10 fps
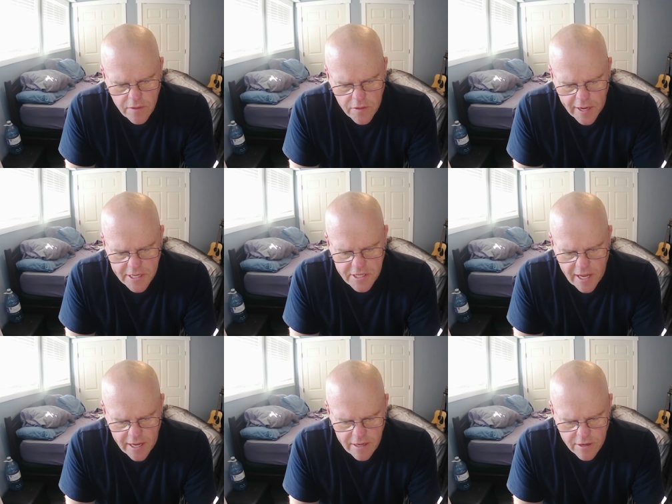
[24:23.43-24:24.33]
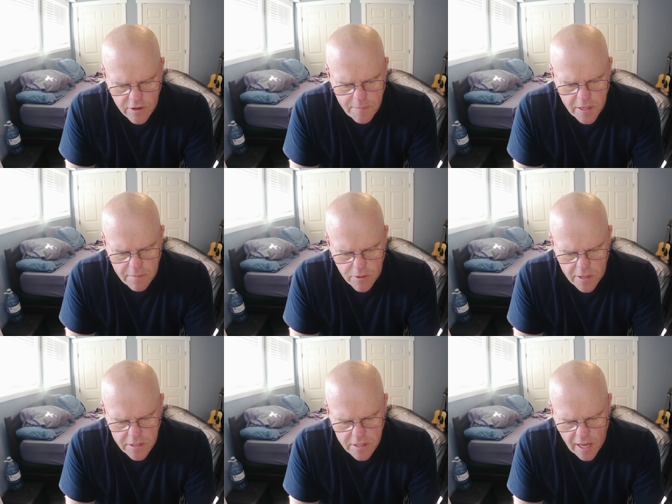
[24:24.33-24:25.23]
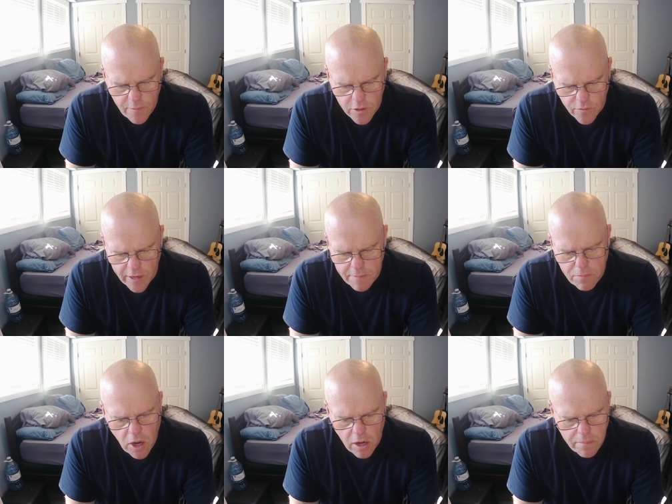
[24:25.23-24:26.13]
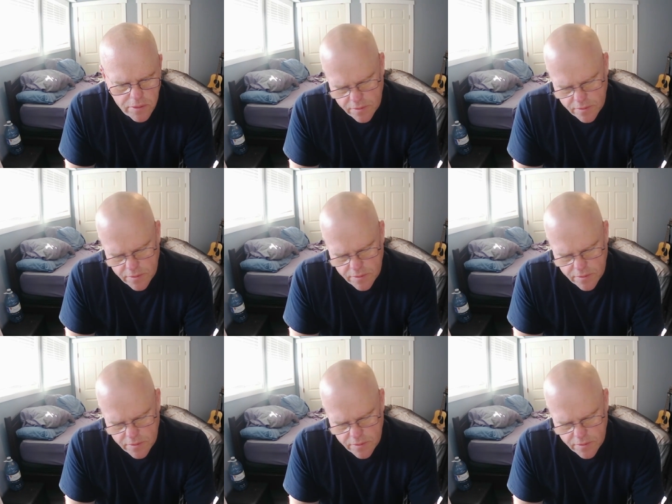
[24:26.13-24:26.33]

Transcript: The next day, Agrippa and Bernice came with great pomp